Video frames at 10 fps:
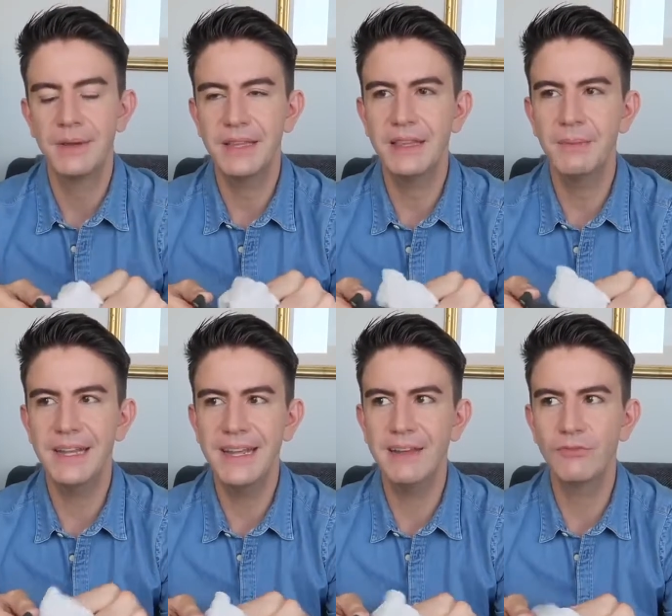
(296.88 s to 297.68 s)
but then the
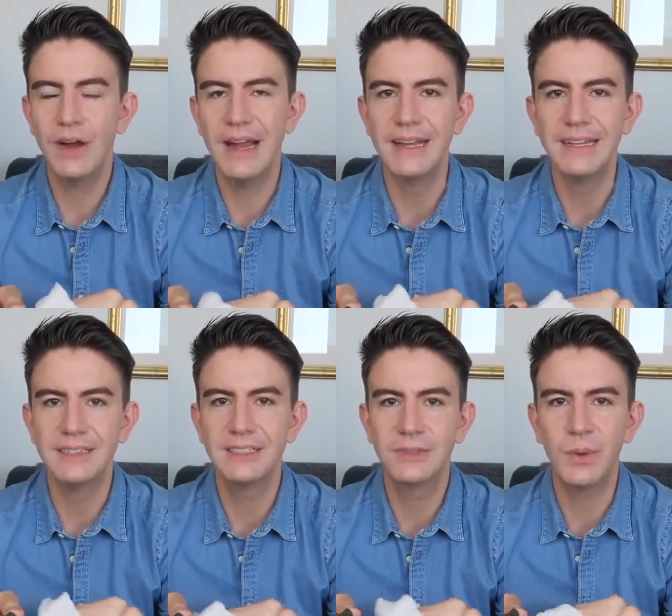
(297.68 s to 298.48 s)
minute it
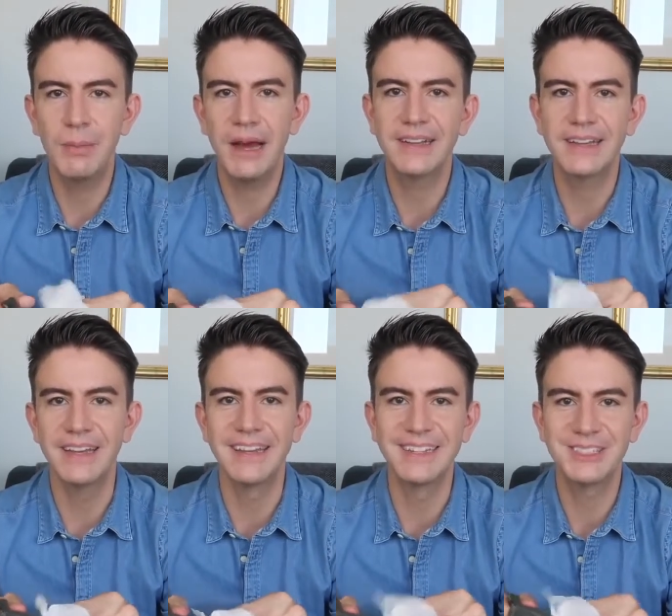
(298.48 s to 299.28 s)
rains, we're
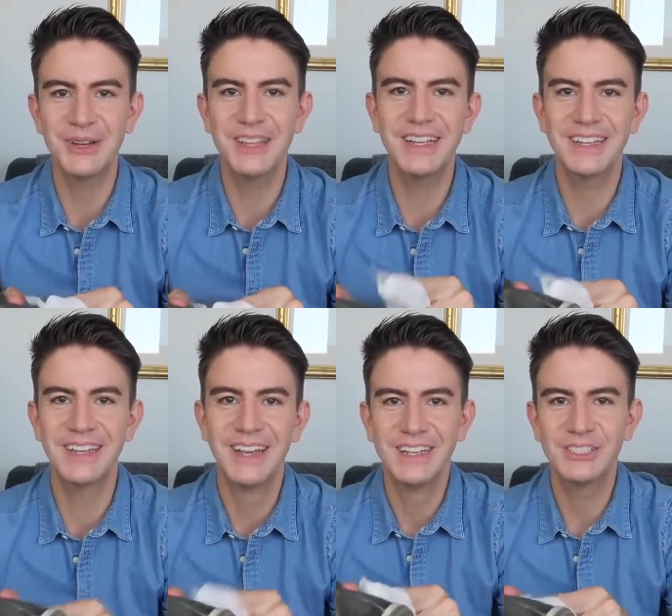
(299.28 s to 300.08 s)
panicking. So I
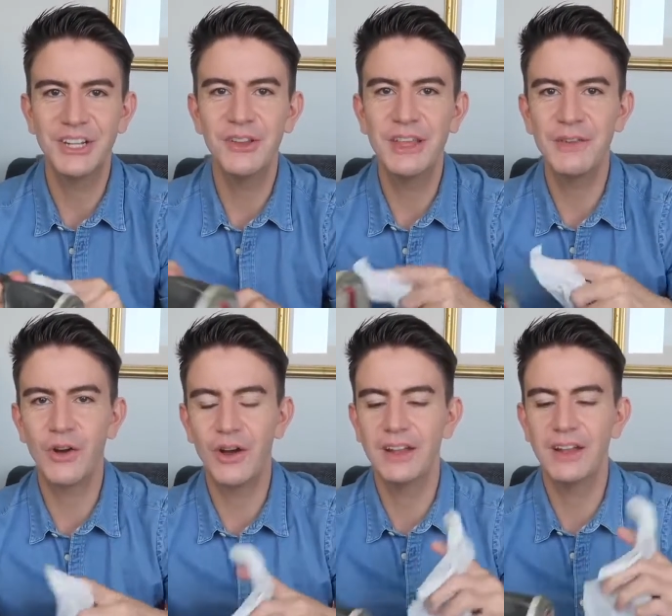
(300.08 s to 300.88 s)
think to know that you've
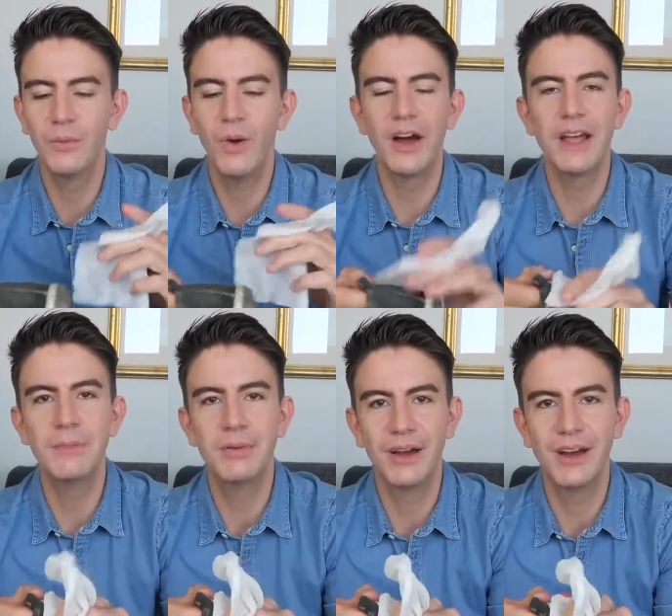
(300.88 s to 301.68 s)
got a little
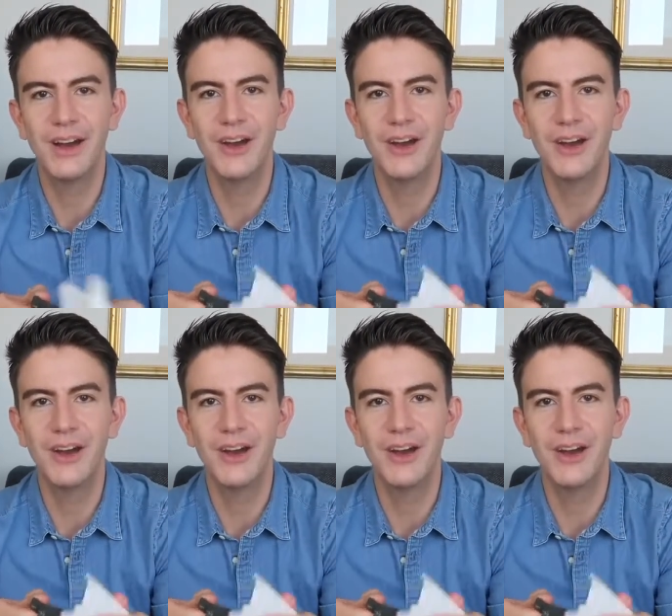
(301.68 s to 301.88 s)
wipe at